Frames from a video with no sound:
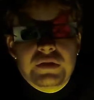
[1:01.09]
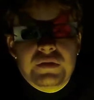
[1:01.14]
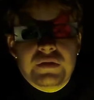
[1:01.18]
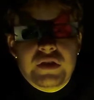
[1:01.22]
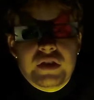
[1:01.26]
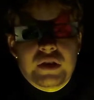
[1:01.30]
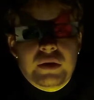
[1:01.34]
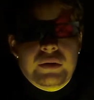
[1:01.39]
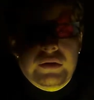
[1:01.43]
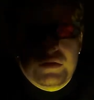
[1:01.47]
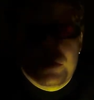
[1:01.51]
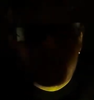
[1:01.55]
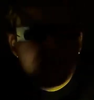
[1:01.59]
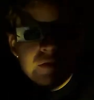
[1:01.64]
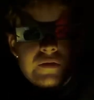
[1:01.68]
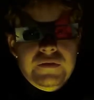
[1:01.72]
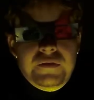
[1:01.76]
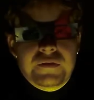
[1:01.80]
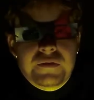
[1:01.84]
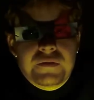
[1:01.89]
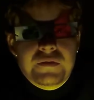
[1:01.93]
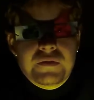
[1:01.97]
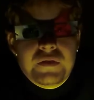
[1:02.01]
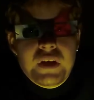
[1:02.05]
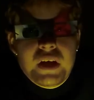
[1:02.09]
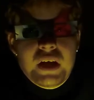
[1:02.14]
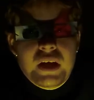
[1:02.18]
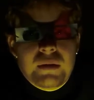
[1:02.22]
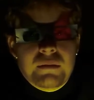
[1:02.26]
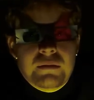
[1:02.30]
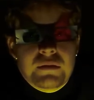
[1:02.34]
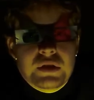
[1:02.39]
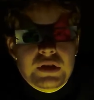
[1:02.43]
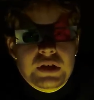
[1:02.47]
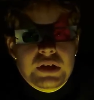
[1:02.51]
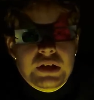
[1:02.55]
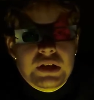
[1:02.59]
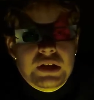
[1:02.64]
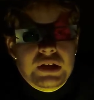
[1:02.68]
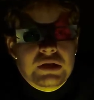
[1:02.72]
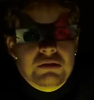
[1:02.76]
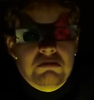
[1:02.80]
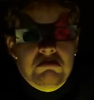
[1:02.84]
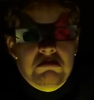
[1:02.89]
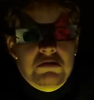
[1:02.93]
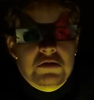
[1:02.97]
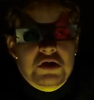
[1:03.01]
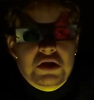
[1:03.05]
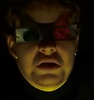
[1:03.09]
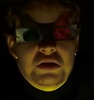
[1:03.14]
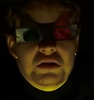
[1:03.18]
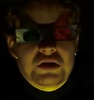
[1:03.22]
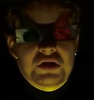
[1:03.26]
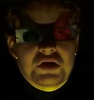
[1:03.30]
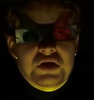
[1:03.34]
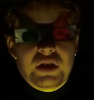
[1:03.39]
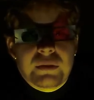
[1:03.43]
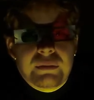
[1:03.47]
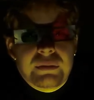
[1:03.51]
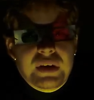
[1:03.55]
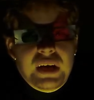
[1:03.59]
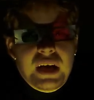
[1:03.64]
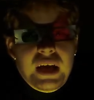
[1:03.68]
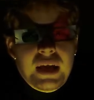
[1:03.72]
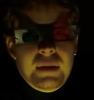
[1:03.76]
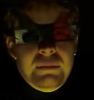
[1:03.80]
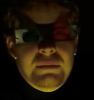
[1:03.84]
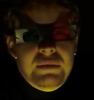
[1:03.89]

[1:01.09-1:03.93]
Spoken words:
to live there with her family until something